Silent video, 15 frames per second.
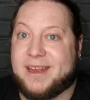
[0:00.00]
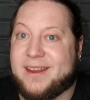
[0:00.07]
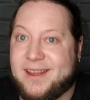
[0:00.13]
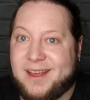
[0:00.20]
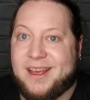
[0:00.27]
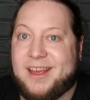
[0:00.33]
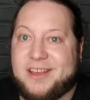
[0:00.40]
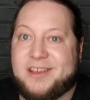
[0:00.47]
in,
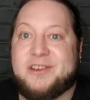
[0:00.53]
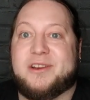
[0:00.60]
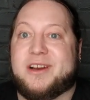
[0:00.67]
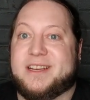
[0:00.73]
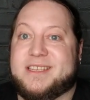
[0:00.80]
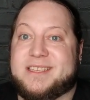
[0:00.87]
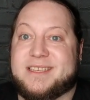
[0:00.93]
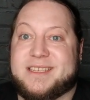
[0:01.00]
you
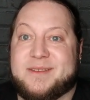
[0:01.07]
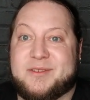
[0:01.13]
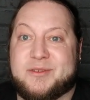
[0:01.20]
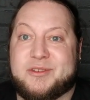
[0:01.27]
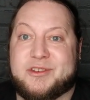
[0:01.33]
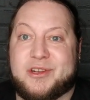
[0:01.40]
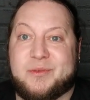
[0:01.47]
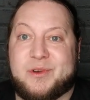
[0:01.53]
guys seem
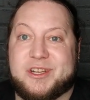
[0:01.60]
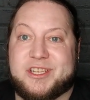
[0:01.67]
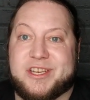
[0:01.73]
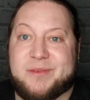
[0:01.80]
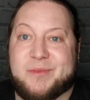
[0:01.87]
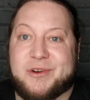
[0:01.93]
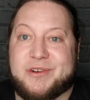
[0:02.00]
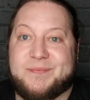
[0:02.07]
to enjoy
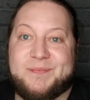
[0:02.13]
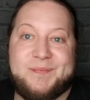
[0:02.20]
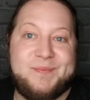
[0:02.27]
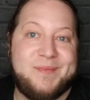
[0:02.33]
watching it more.